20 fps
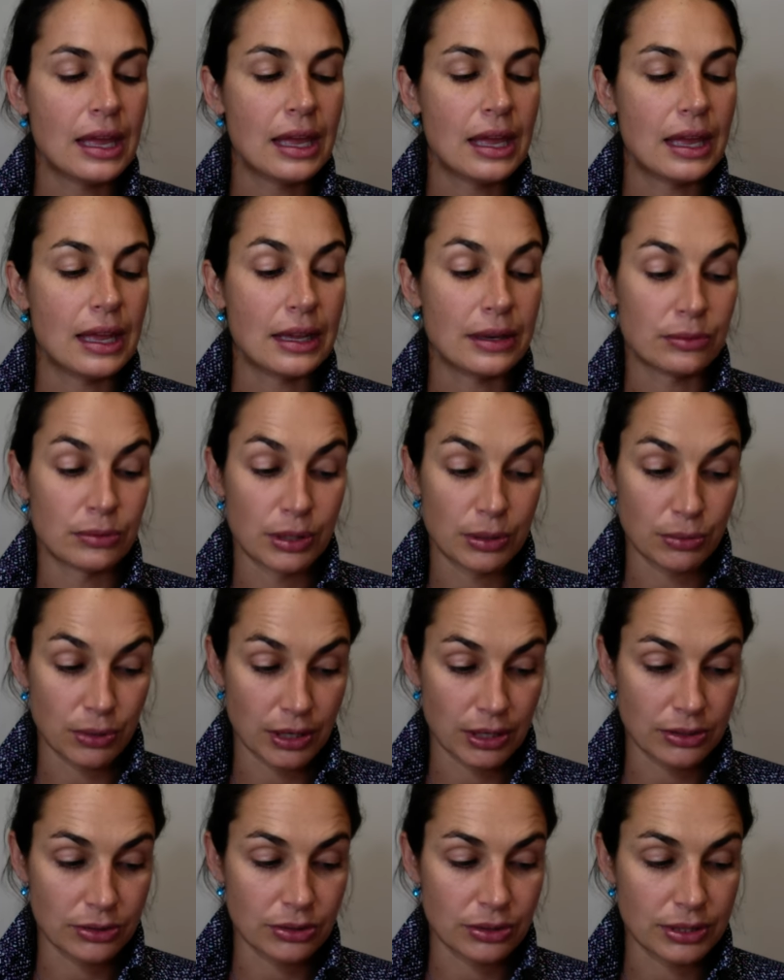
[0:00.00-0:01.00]
It
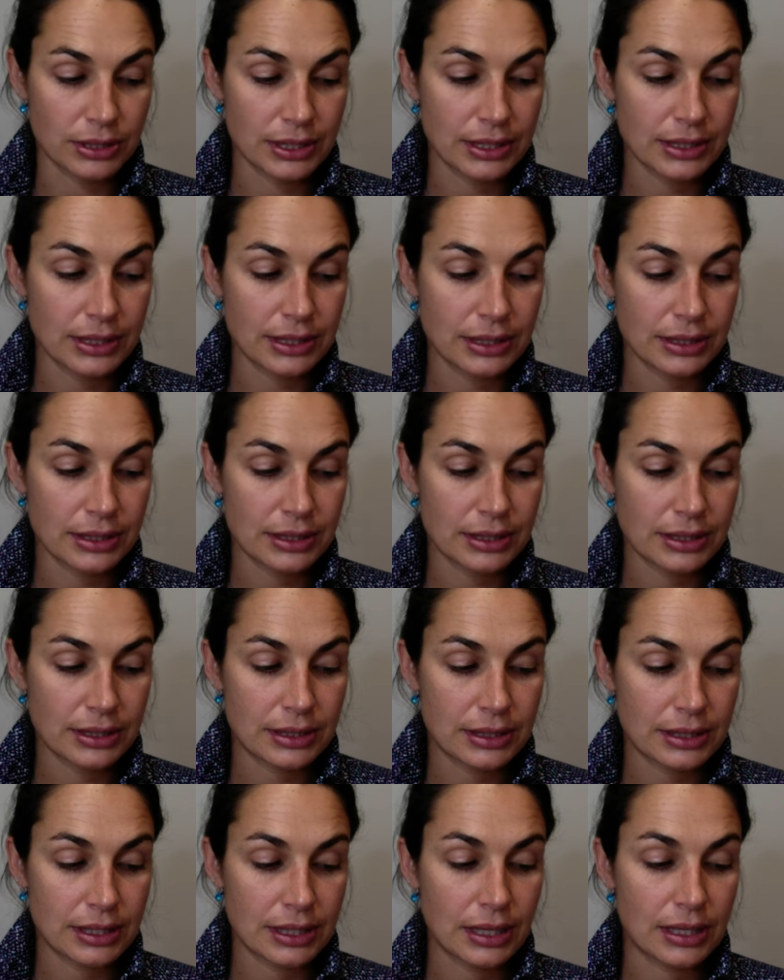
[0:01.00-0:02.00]
requires
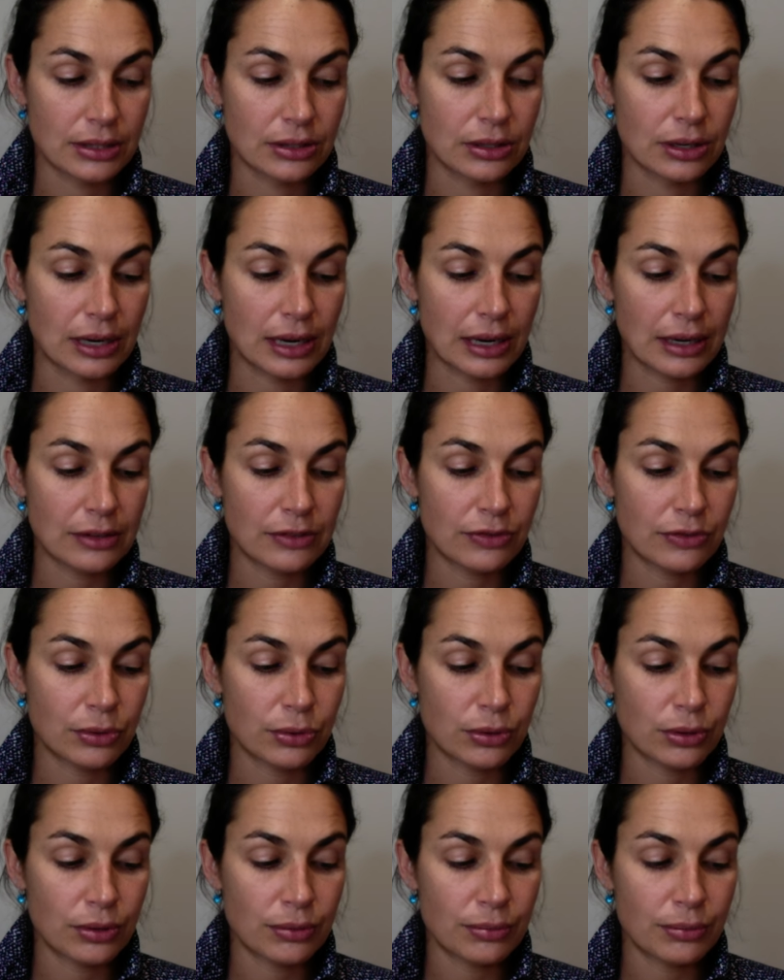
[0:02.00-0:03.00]
assistance in the light
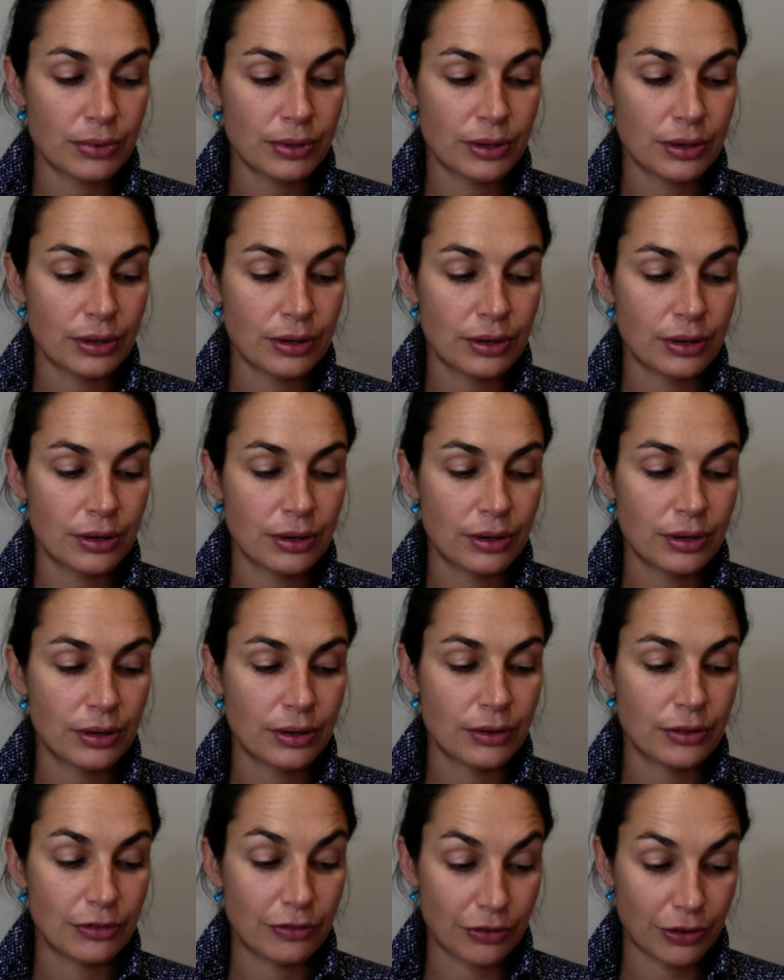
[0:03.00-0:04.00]
form
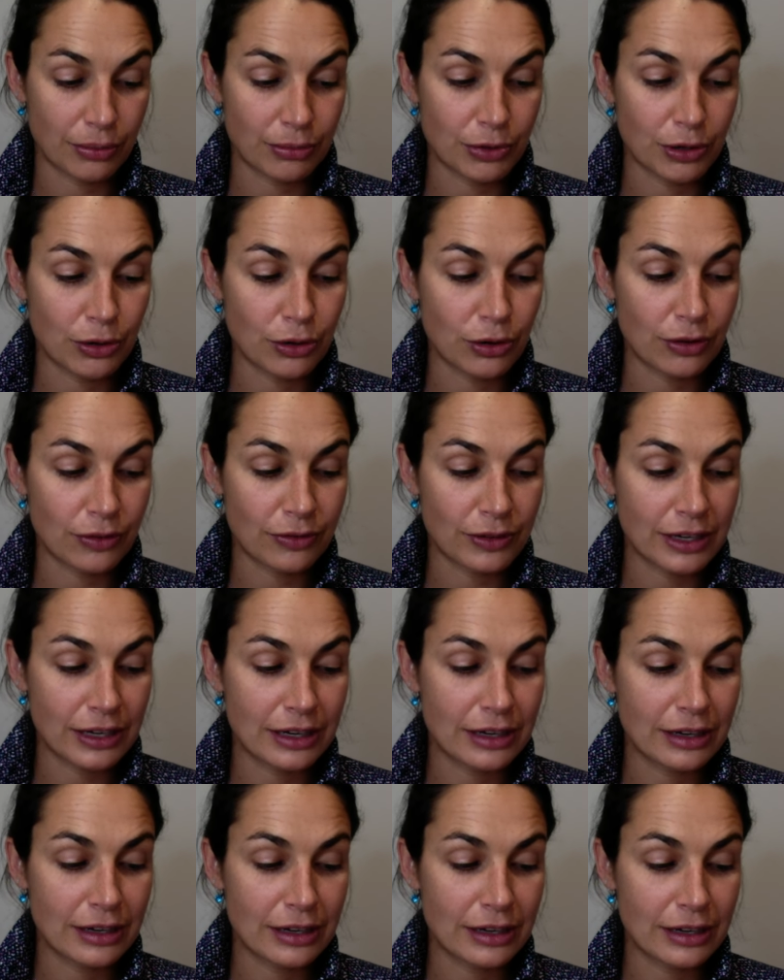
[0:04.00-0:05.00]
from a
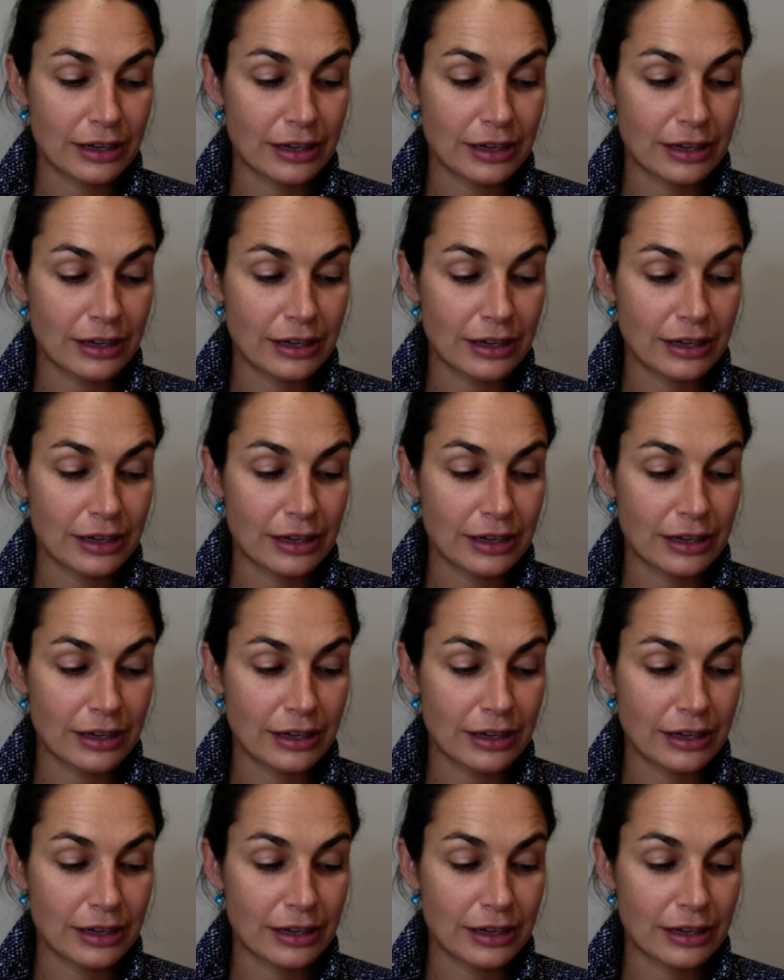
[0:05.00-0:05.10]
loving